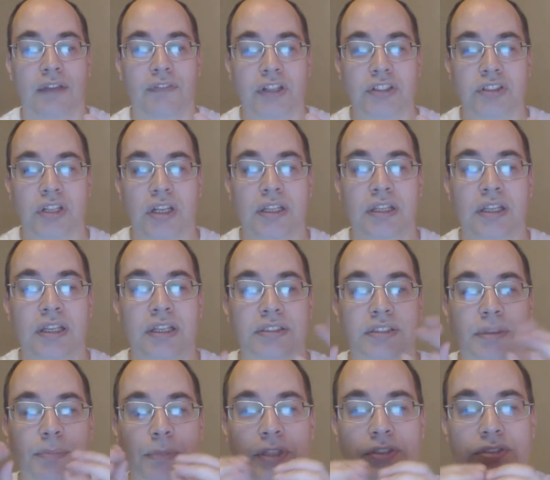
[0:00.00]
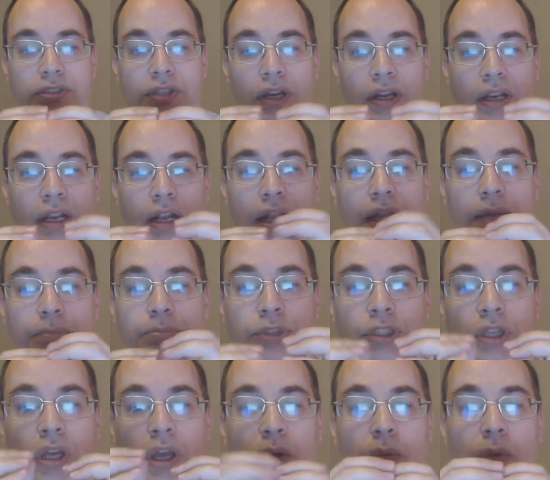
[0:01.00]
Eventually, some of these tiny
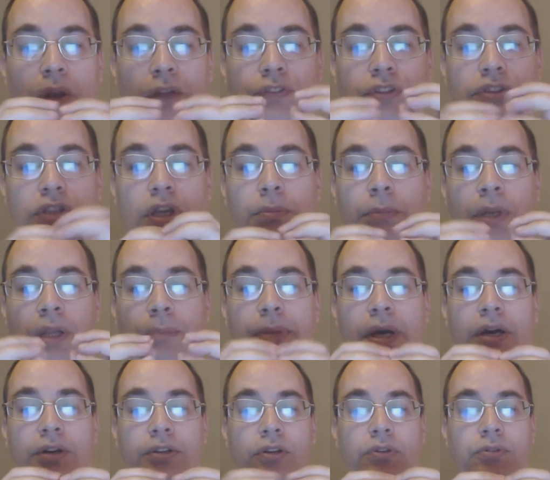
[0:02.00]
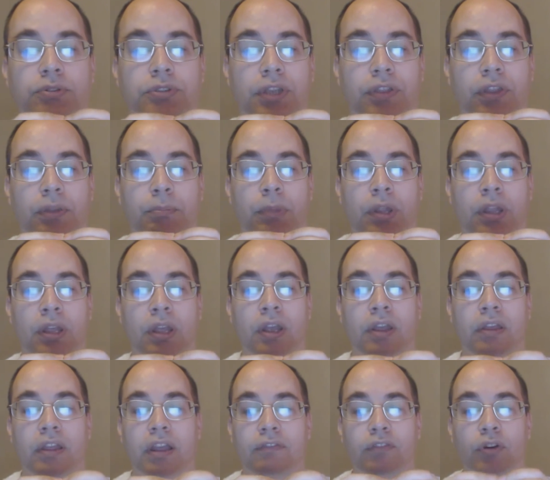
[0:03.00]
clumps will have so many particles in them,
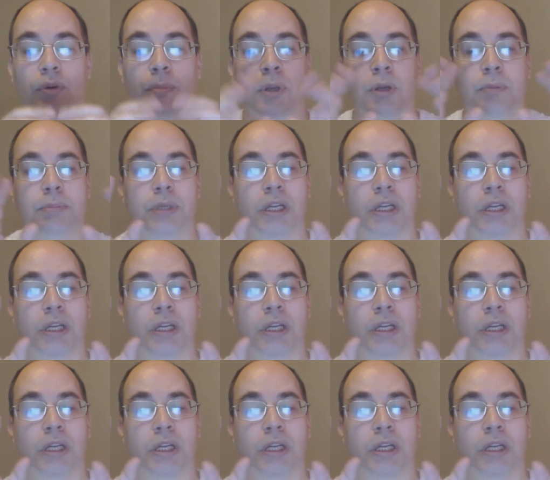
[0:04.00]
they form an